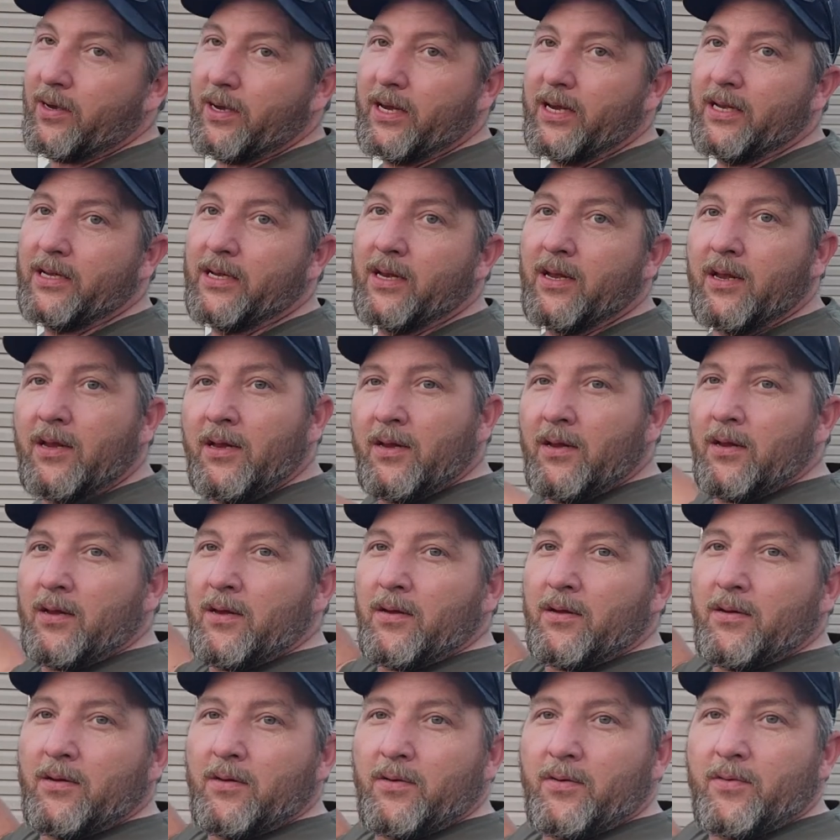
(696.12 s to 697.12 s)
in
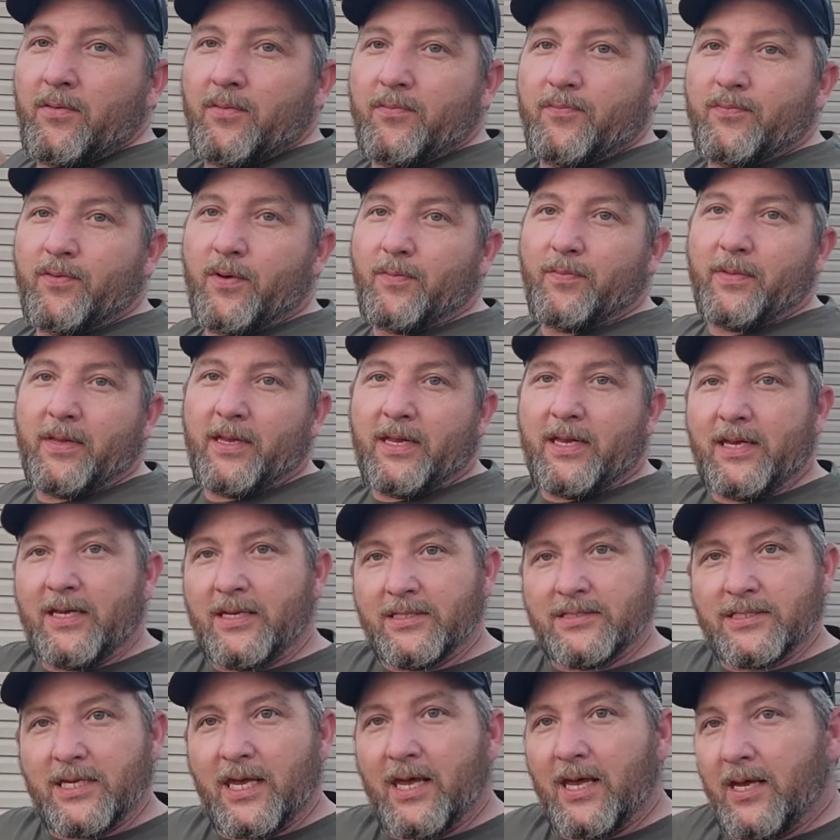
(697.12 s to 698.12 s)
from the
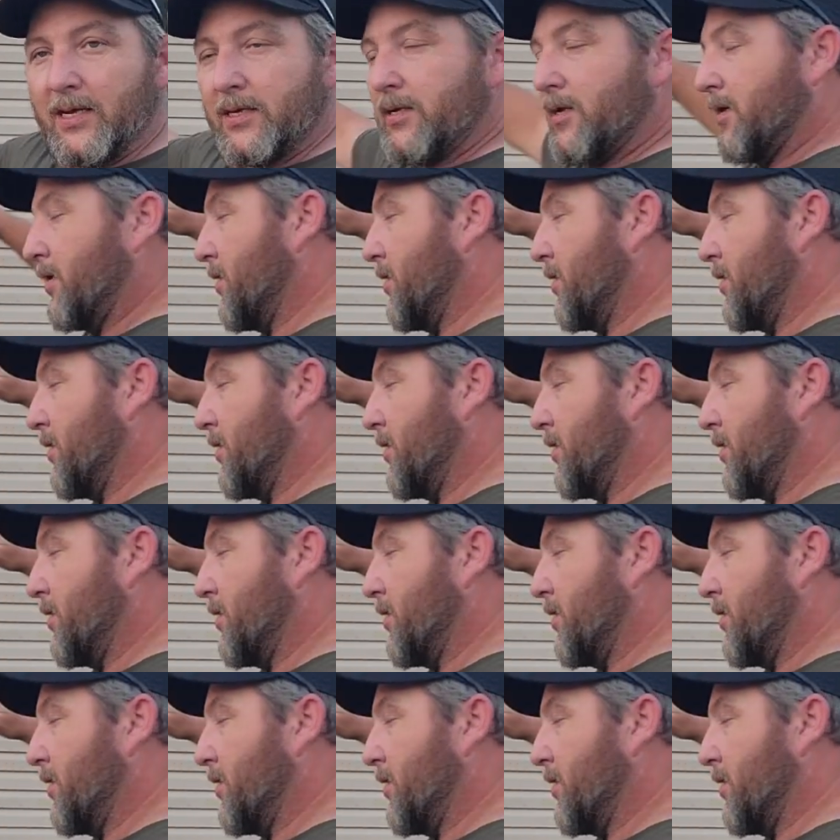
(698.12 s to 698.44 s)
inside